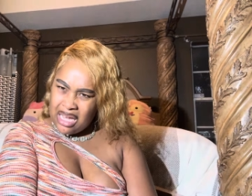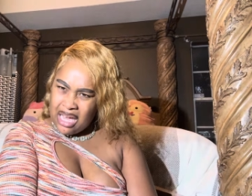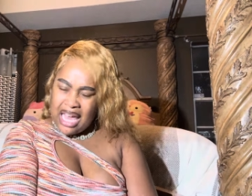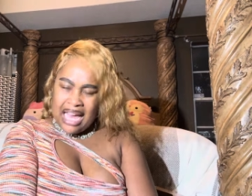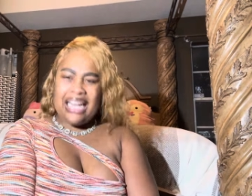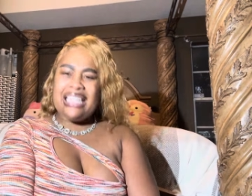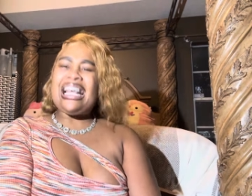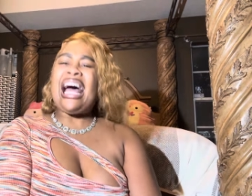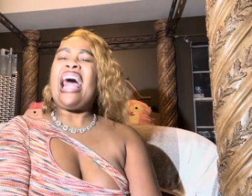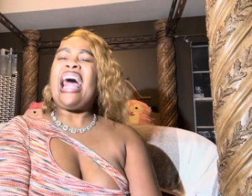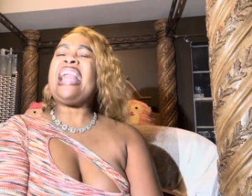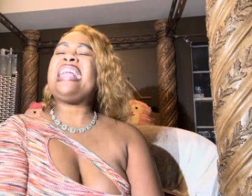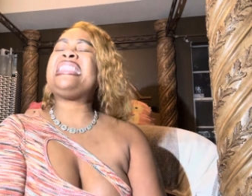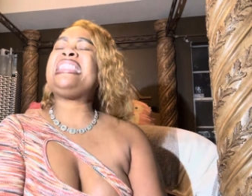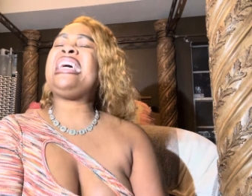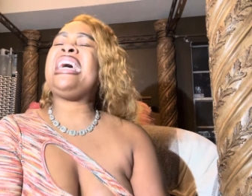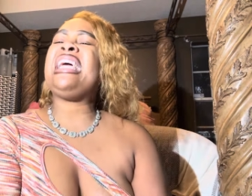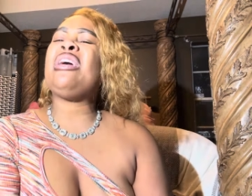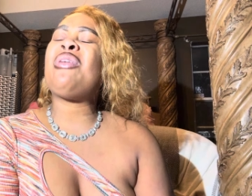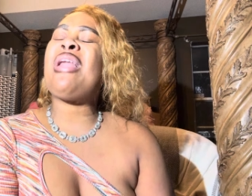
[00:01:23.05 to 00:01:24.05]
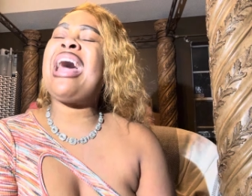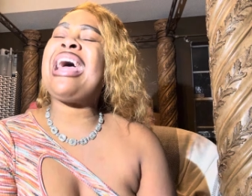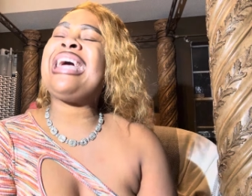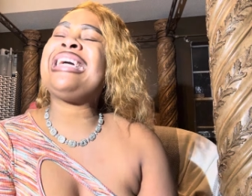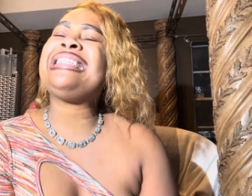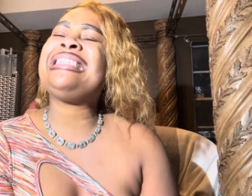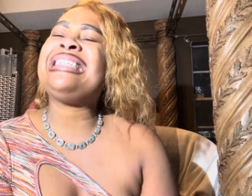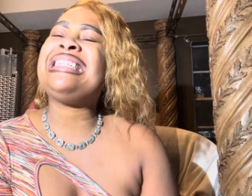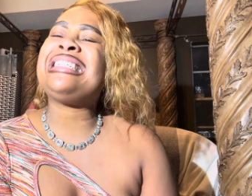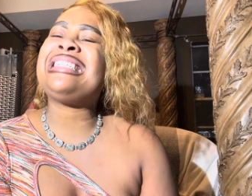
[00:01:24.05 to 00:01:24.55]
Because I'll tell you like
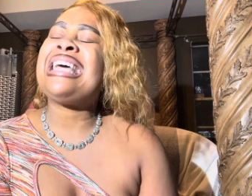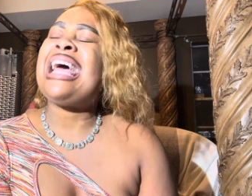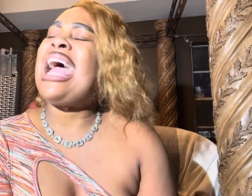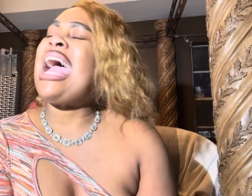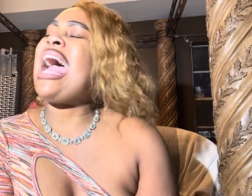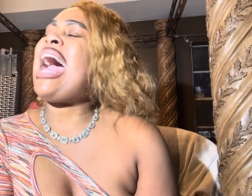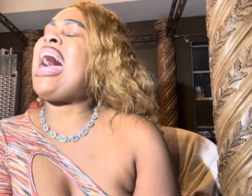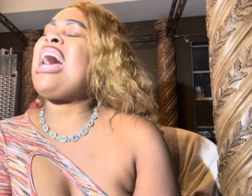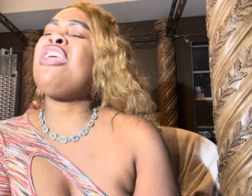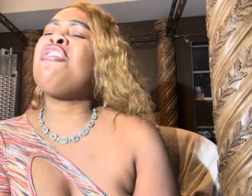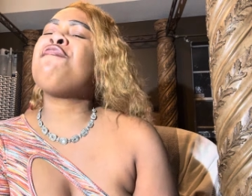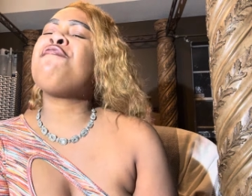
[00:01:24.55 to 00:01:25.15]
this I done